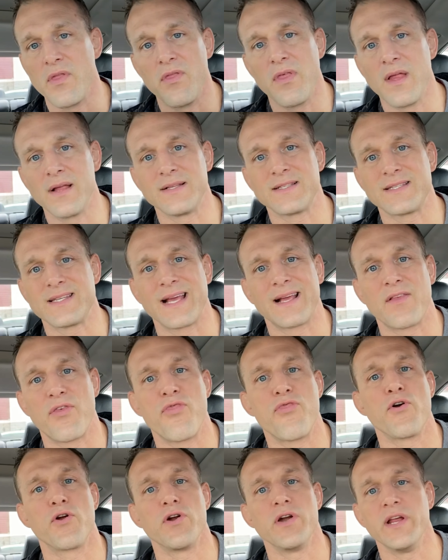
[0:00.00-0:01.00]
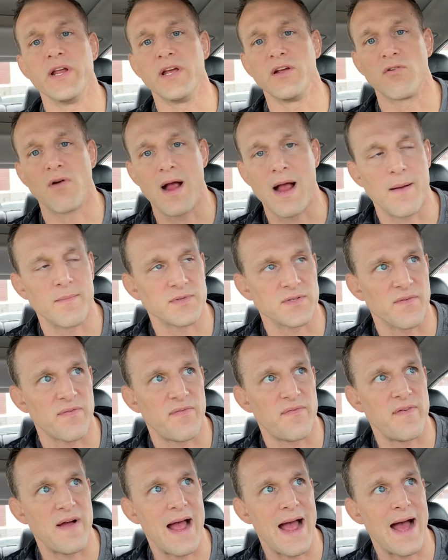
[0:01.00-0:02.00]
it's like 30 grams of
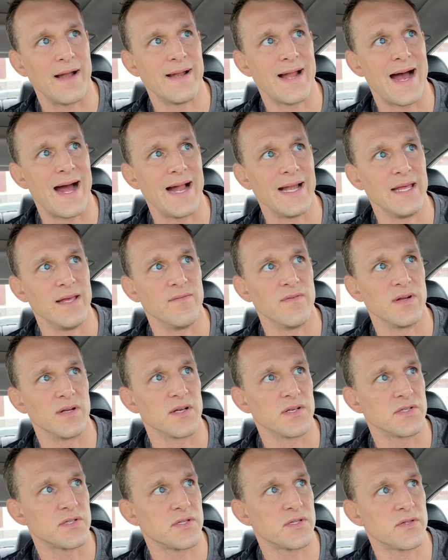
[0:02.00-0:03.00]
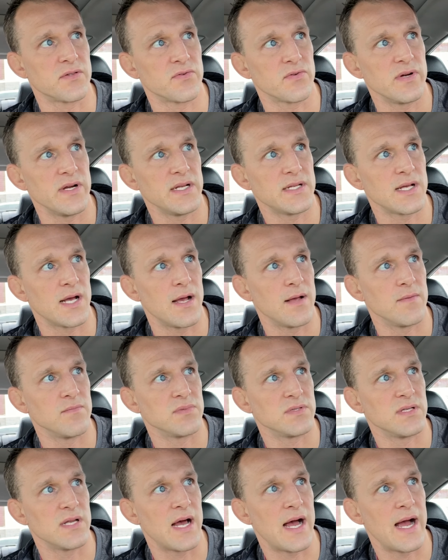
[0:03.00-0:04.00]
fat, not even because three times
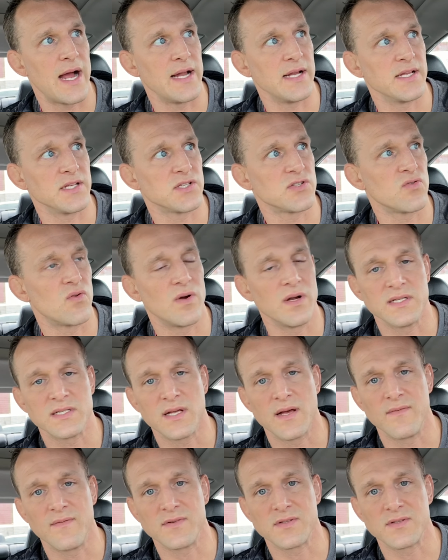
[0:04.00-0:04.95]
nine is 27.